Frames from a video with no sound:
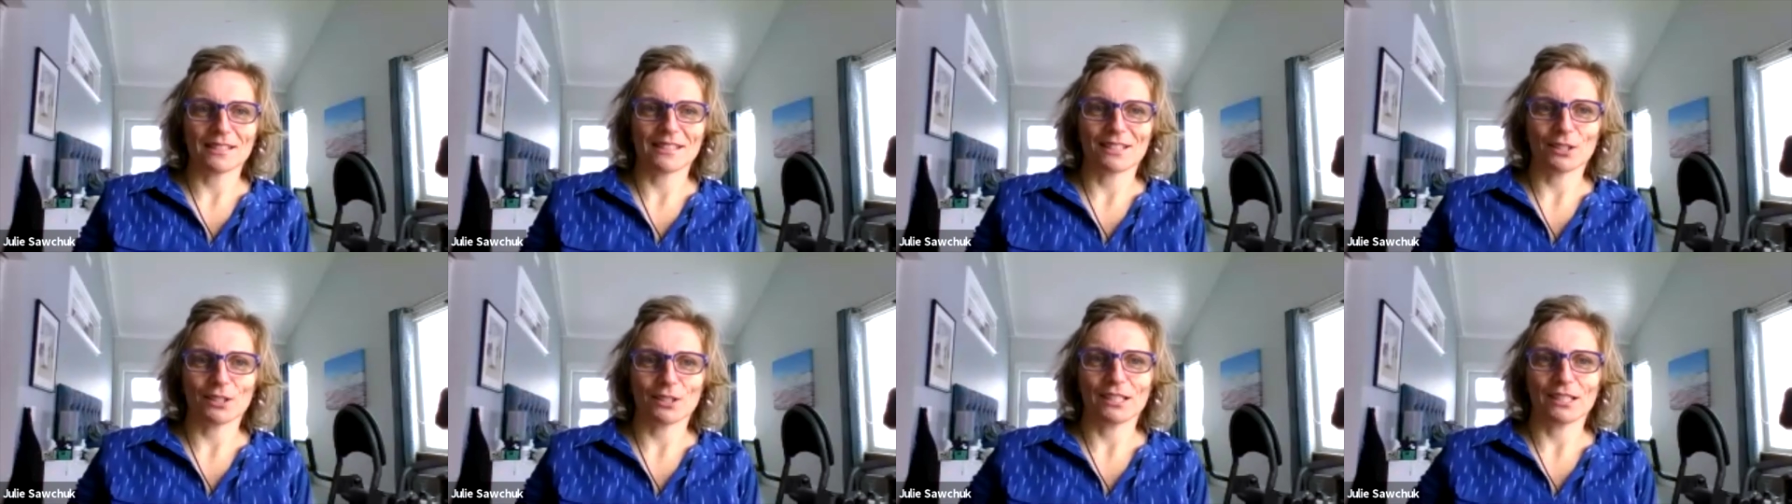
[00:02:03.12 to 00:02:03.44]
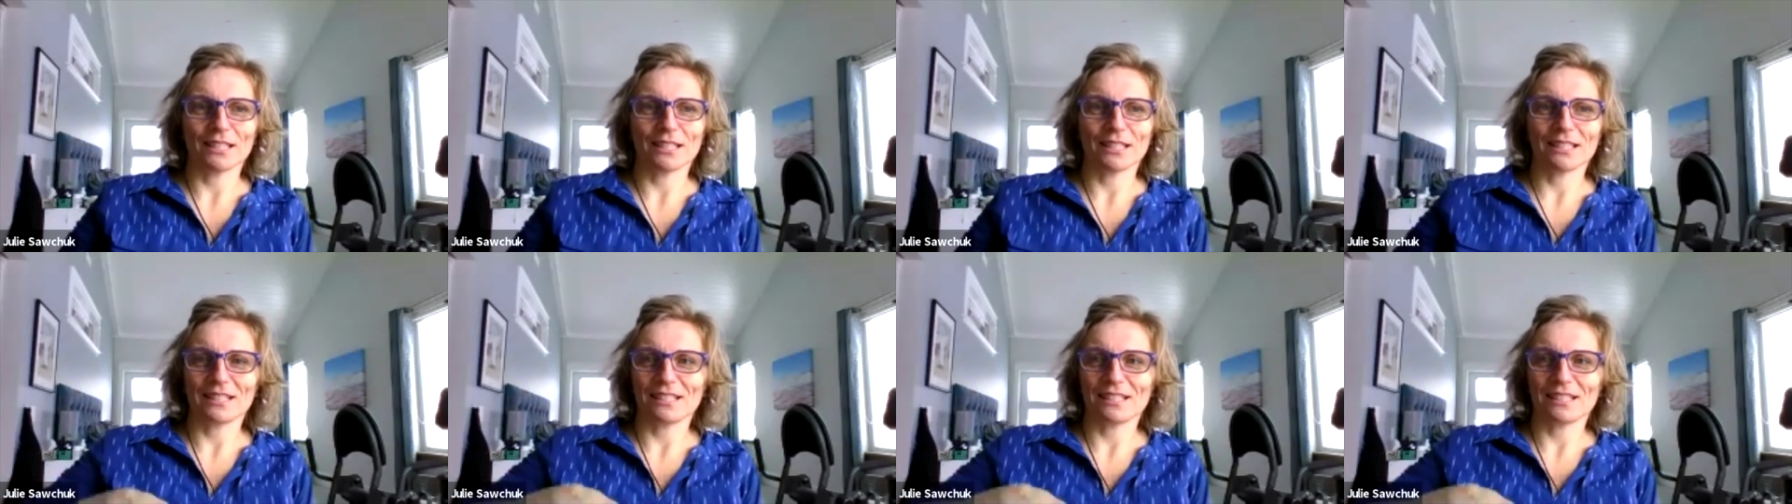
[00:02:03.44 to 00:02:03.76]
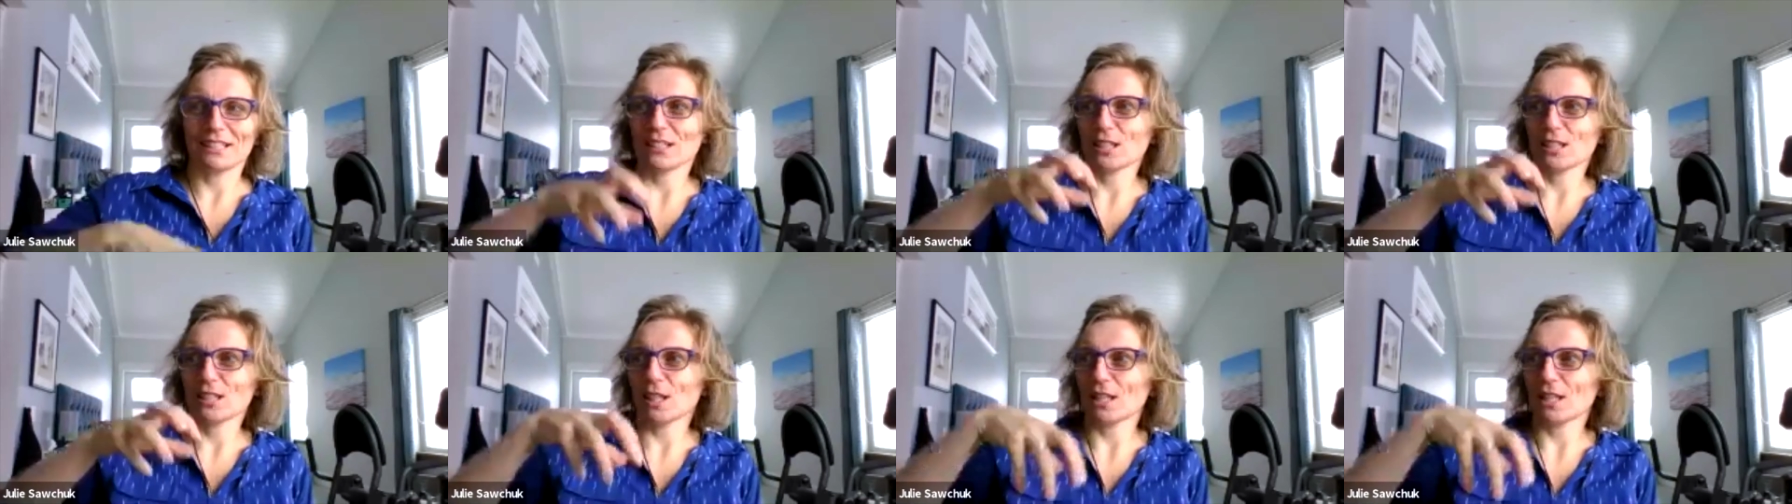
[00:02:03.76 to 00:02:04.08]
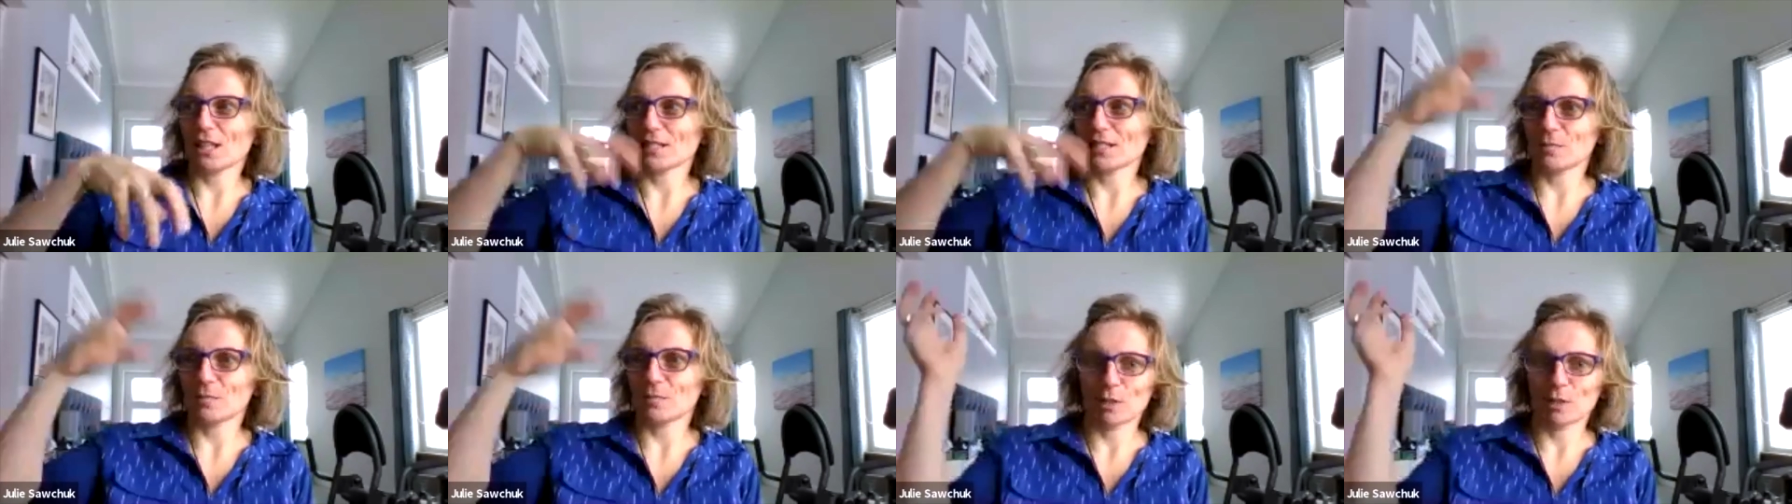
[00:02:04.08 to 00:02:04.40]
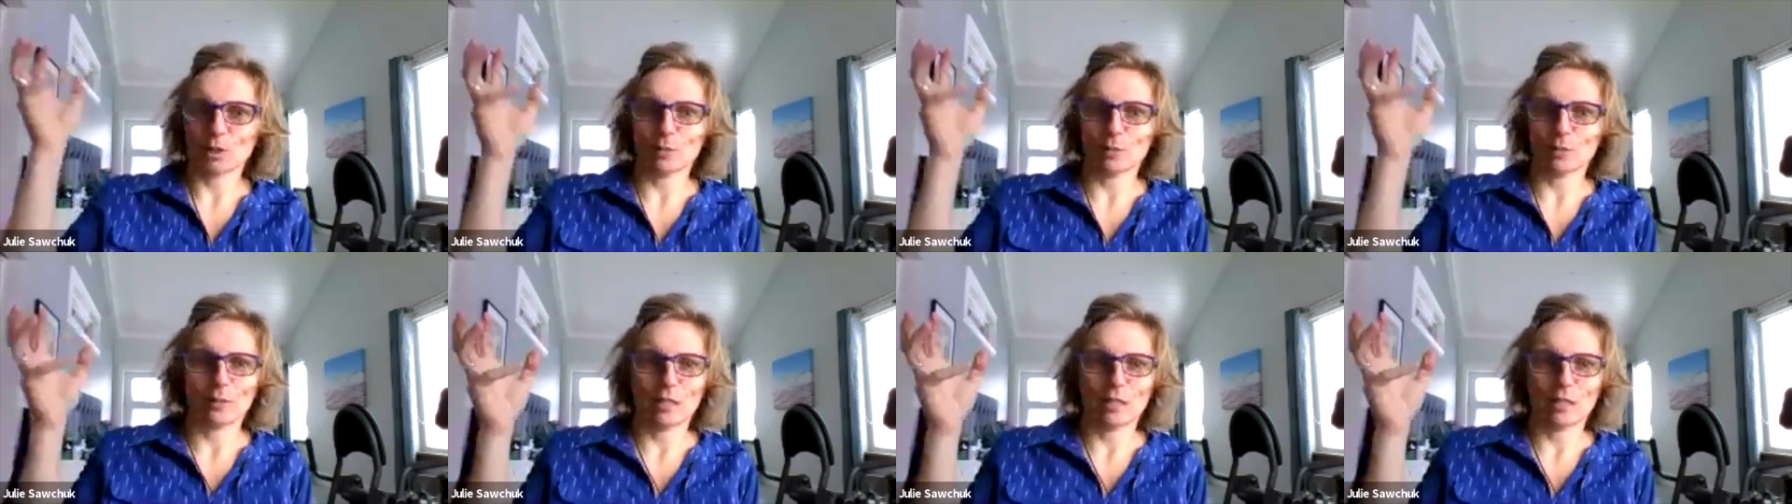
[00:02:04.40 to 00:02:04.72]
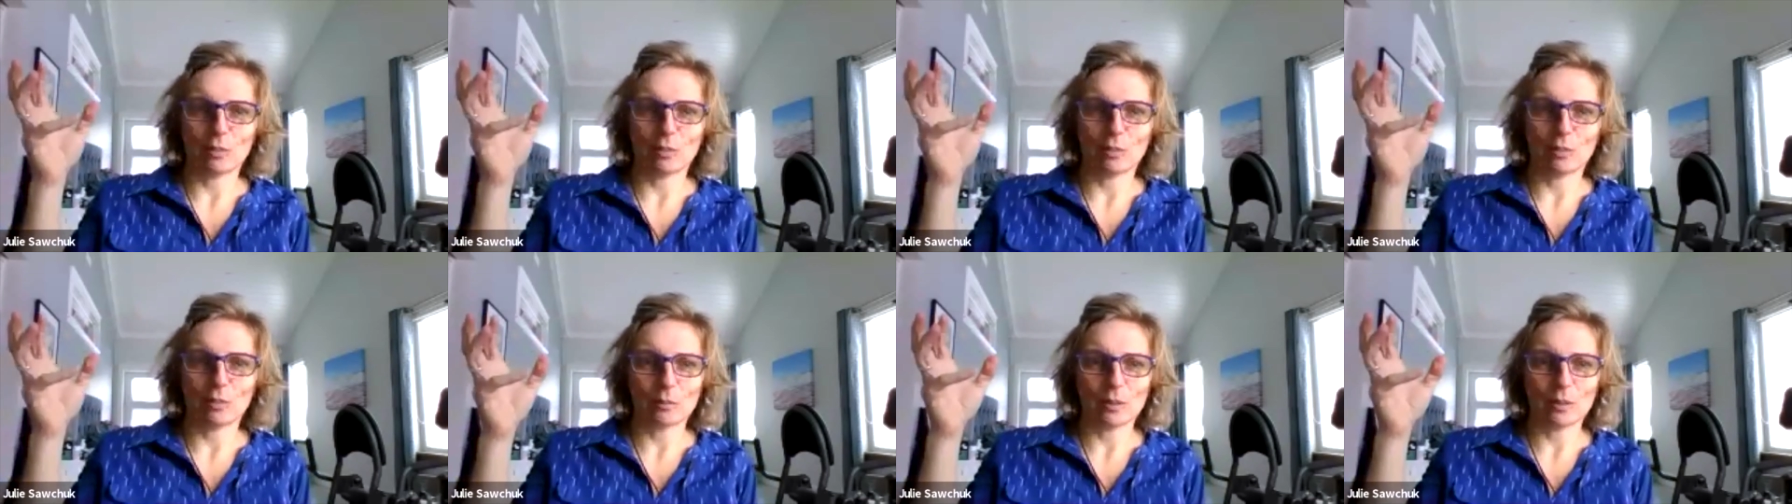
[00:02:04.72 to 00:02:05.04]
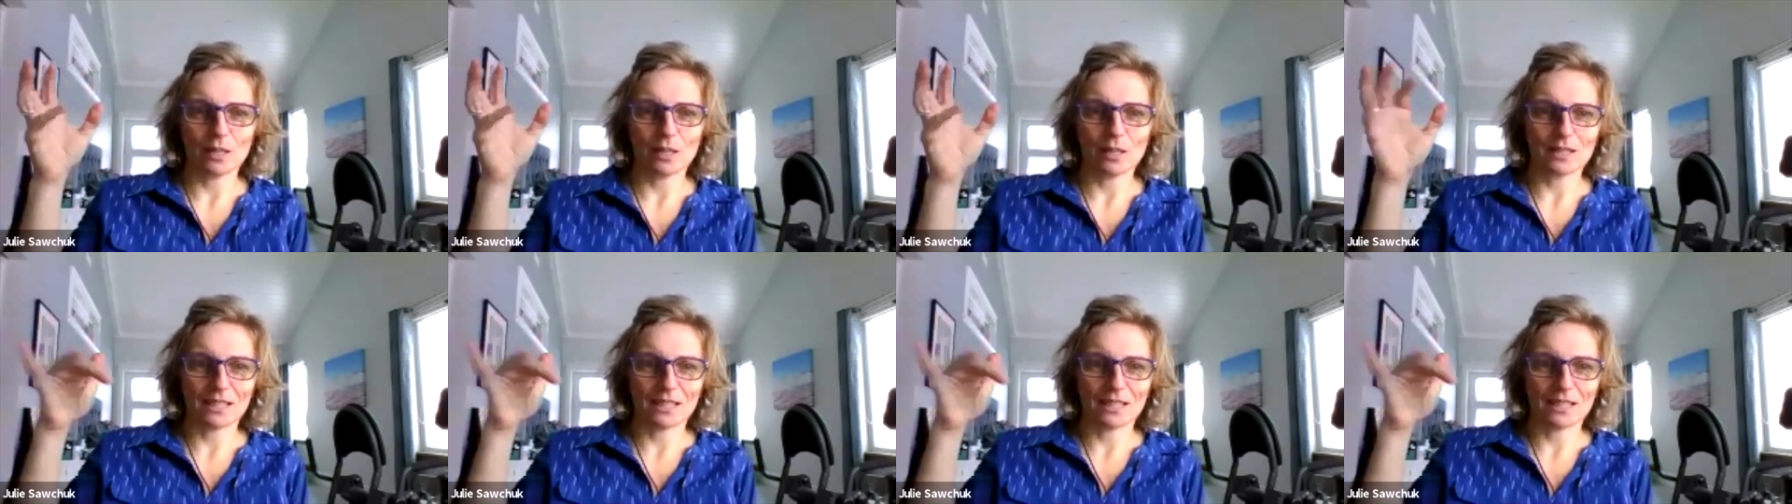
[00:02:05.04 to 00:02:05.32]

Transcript: you know, you, you toss a bunch of ping pong balls